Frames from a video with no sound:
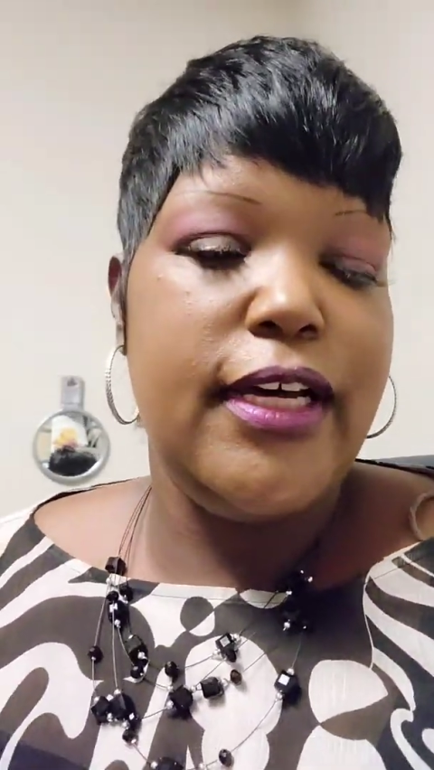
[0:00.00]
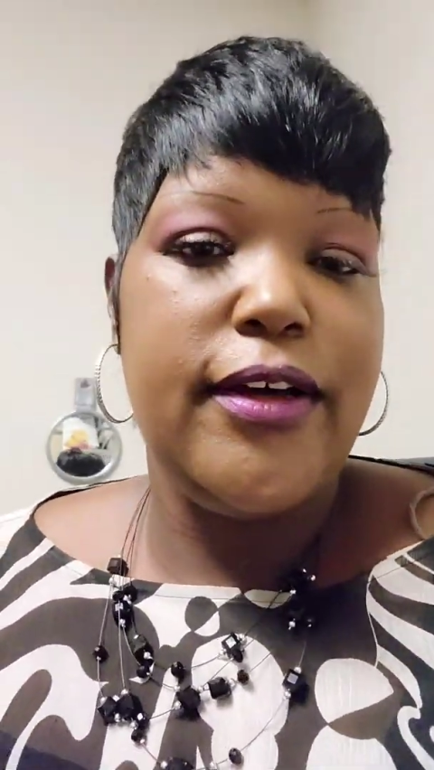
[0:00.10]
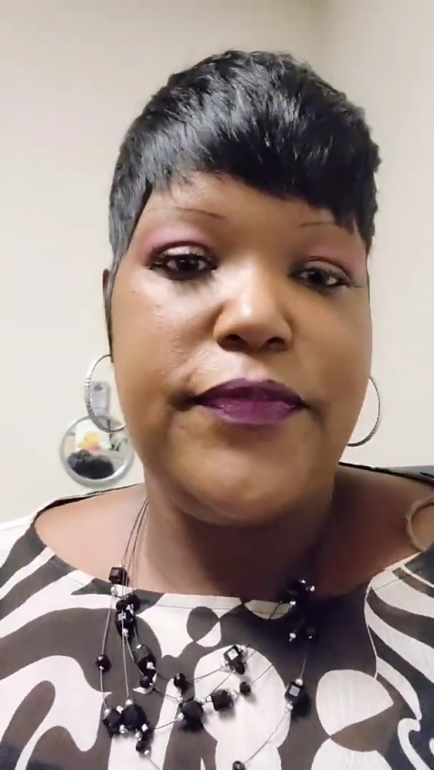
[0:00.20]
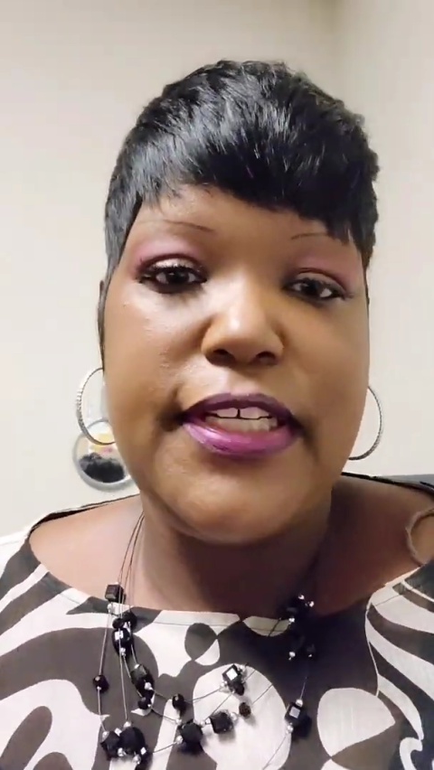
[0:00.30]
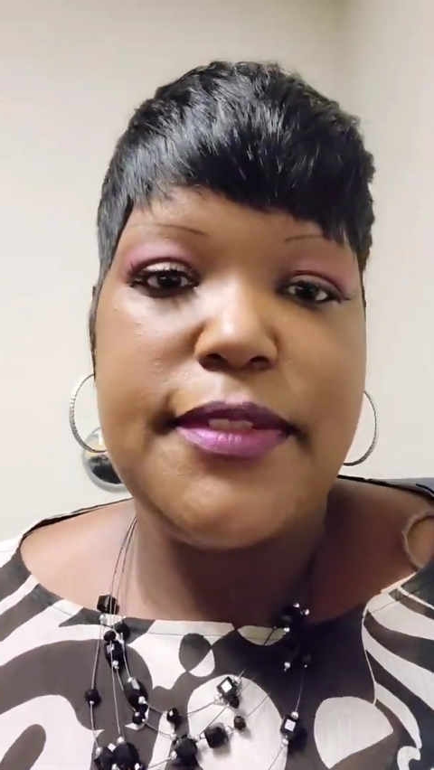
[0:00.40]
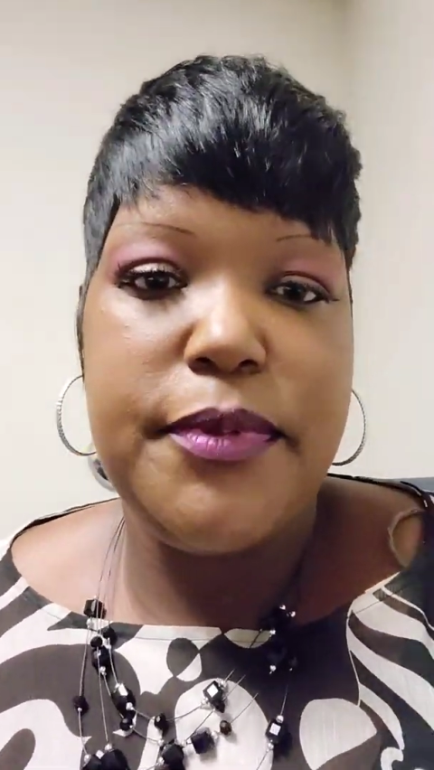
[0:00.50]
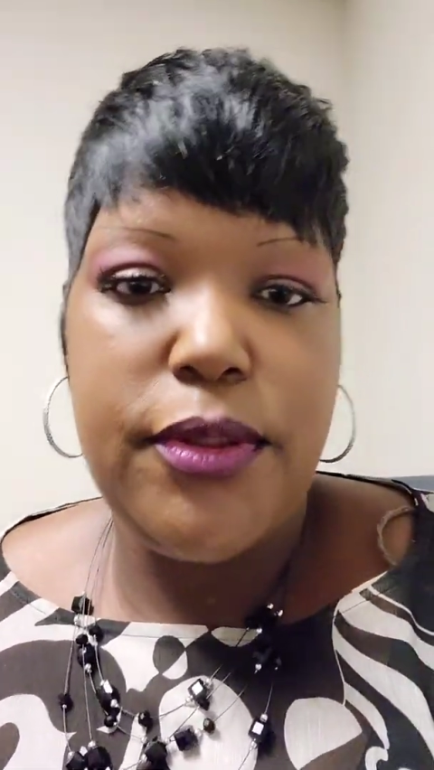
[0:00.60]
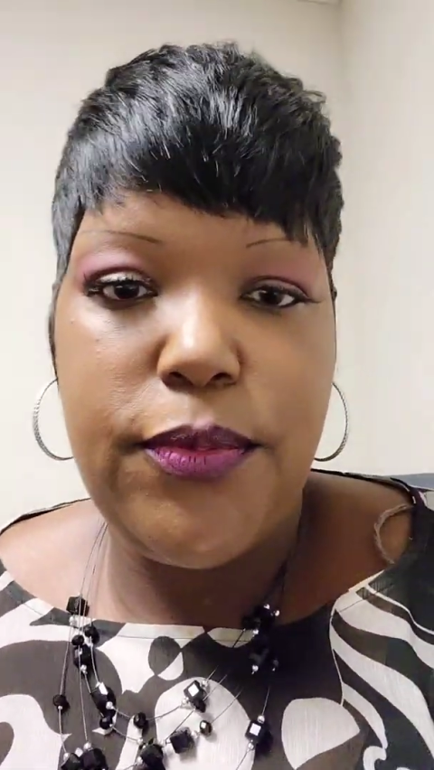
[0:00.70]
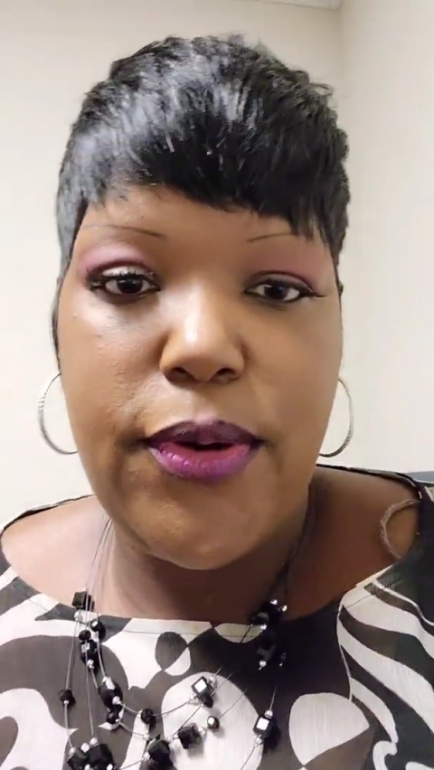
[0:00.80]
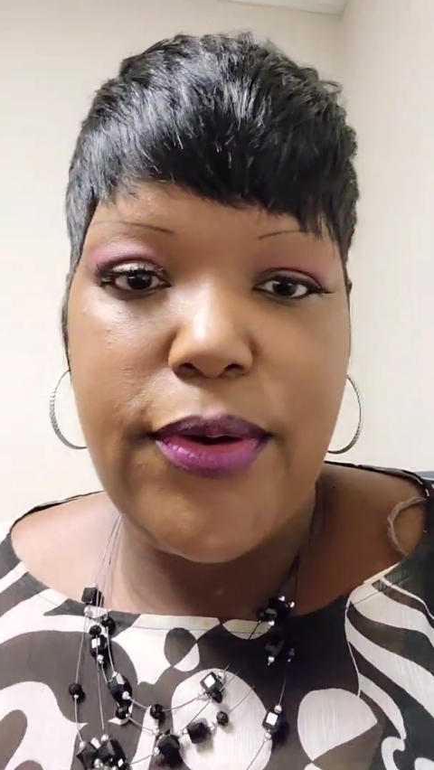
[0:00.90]

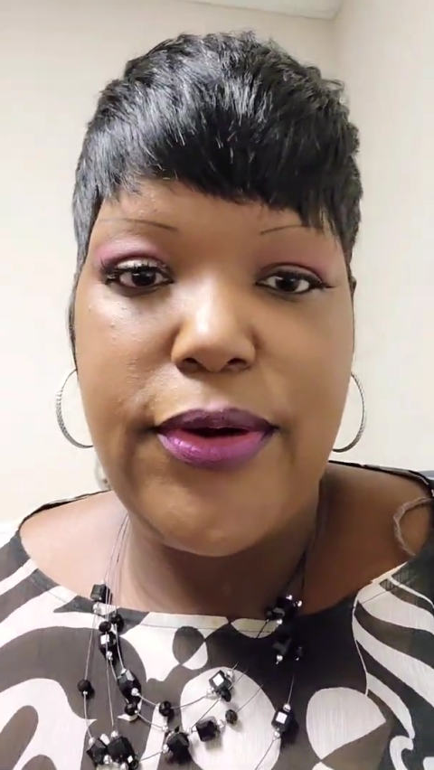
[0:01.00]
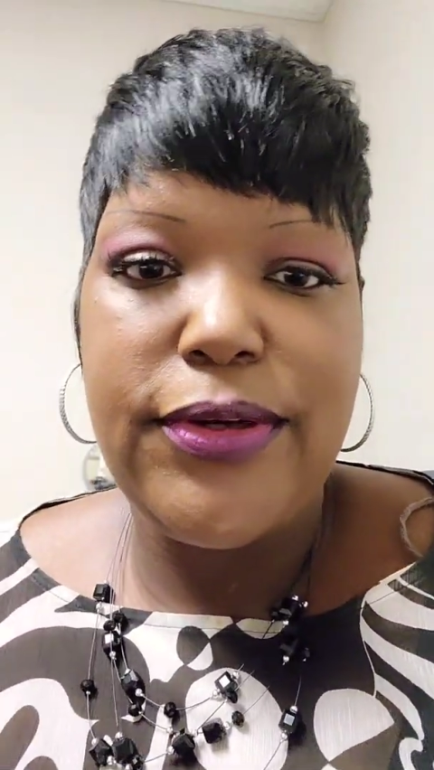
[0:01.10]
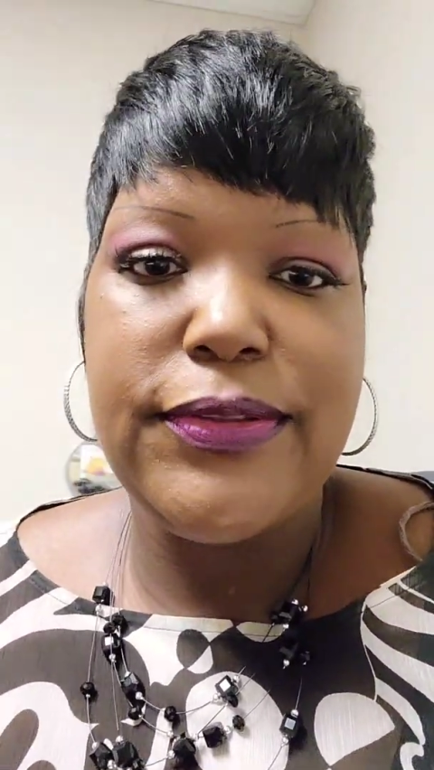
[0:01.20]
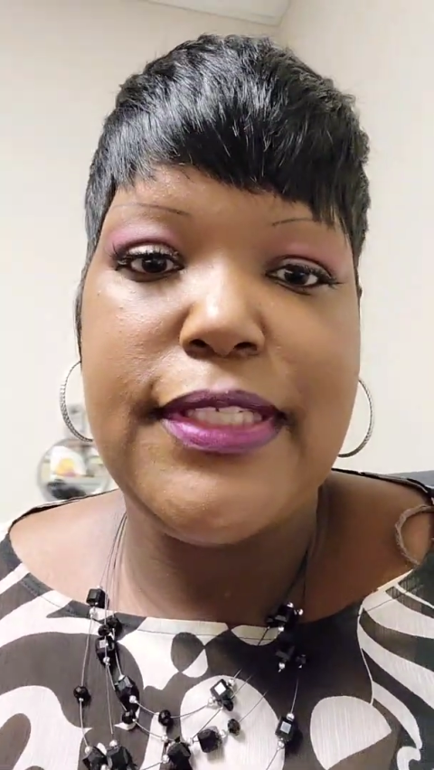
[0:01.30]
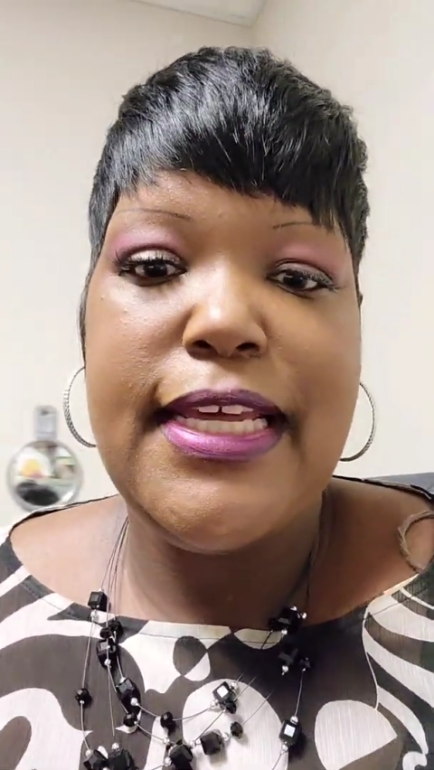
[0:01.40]
Facebook world.